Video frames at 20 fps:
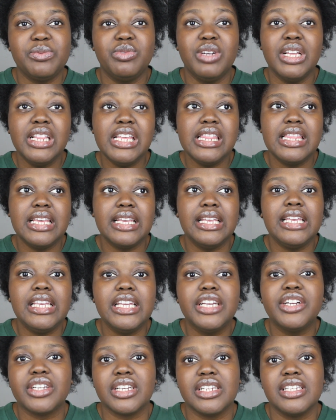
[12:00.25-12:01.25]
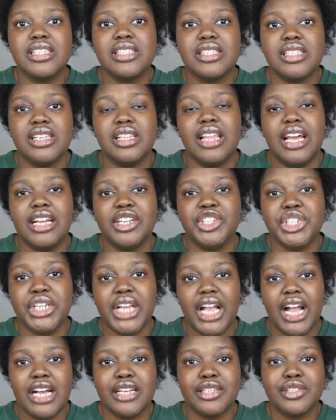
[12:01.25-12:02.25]
really the eagerness that she
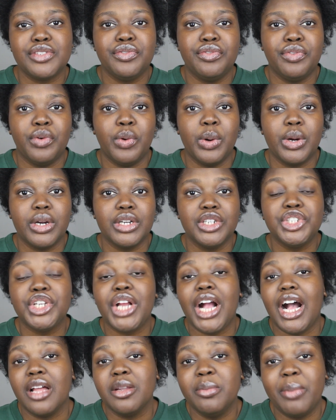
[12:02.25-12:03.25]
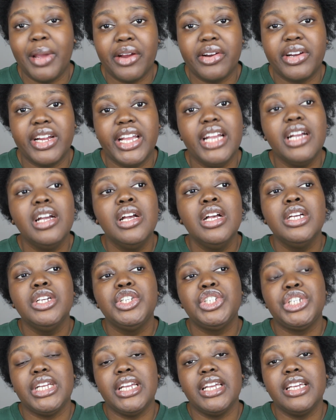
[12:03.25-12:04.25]
has for childbearing.
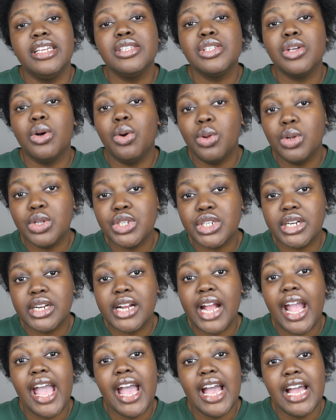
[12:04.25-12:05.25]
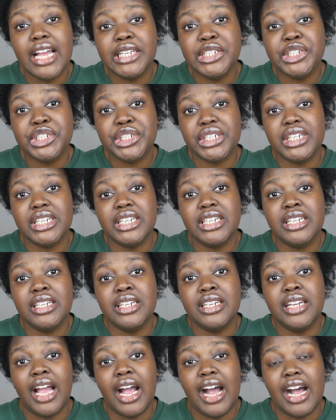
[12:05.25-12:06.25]
She is older and
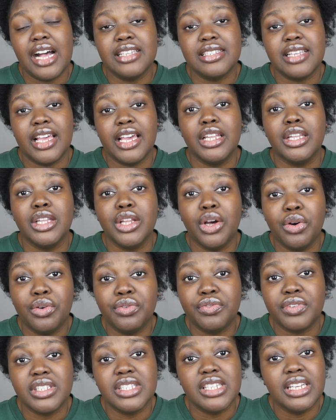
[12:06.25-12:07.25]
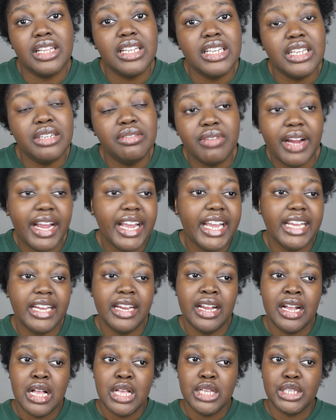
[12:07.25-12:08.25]
she has a low fertility rate.
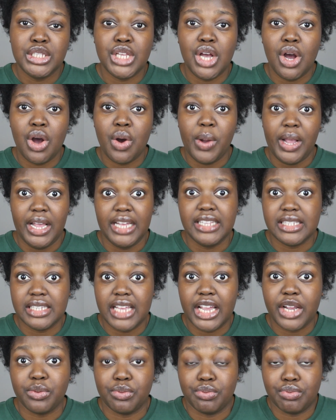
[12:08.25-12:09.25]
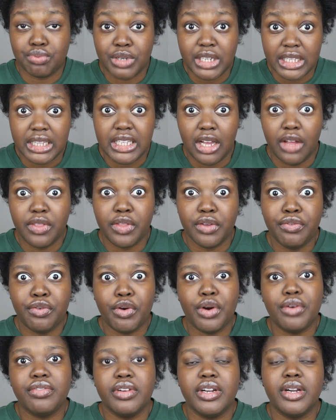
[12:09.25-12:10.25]
So it's like really on the
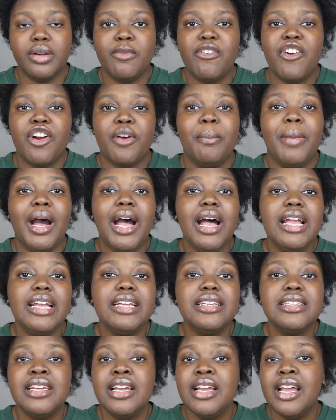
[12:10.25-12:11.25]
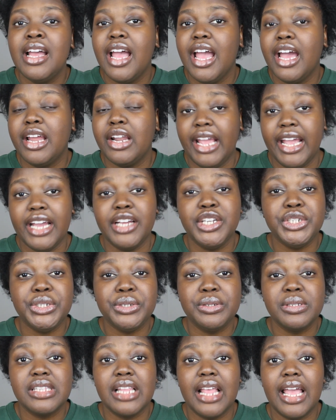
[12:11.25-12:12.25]
forefront of her mind. And Andrew
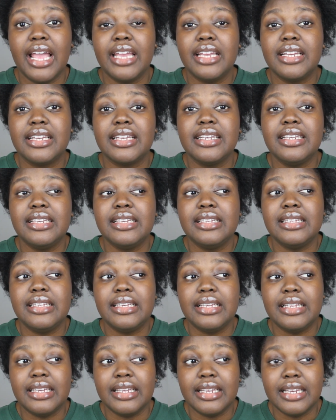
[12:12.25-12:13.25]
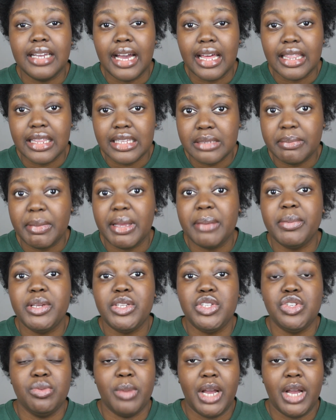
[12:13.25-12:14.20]
is like, yeah, this might be too